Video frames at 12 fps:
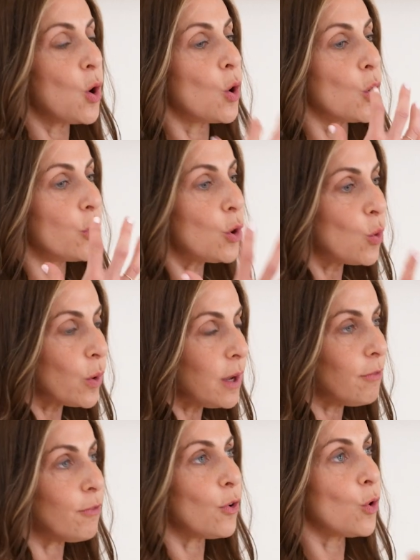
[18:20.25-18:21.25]
or the
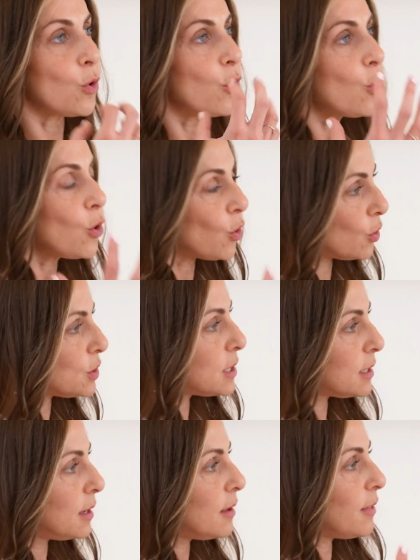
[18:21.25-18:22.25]
grief or the
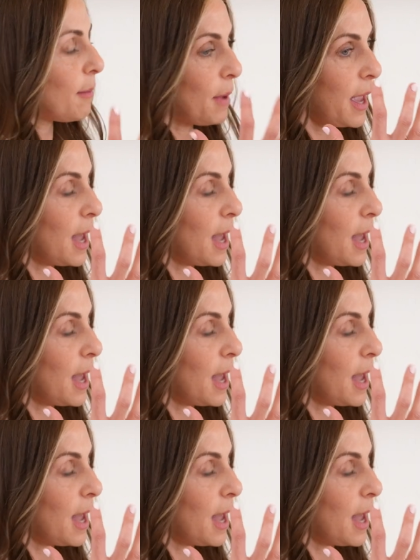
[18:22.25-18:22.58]
hurt that my